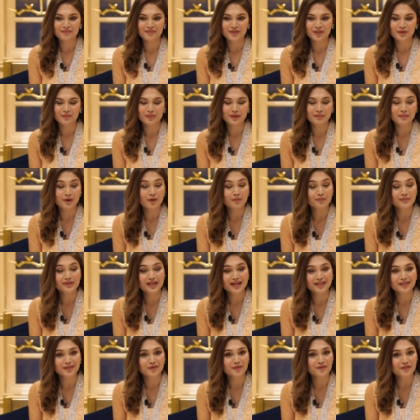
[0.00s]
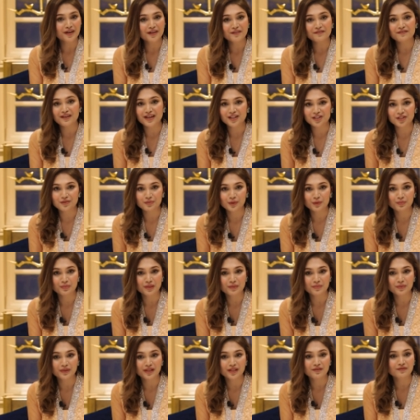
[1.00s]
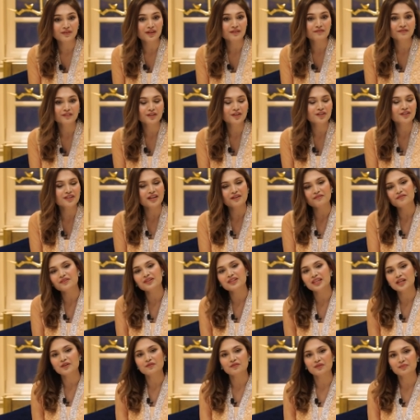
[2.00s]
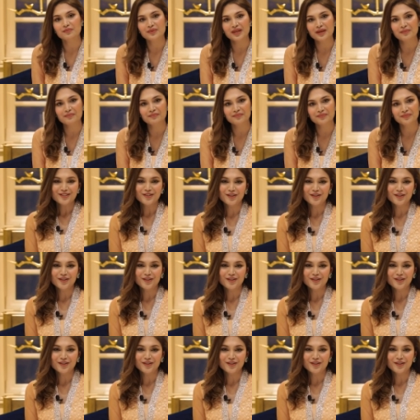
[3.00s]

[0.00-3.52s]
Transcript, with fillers: you know, my mom and dad, they were very fashionable people, and we have learned everything from them.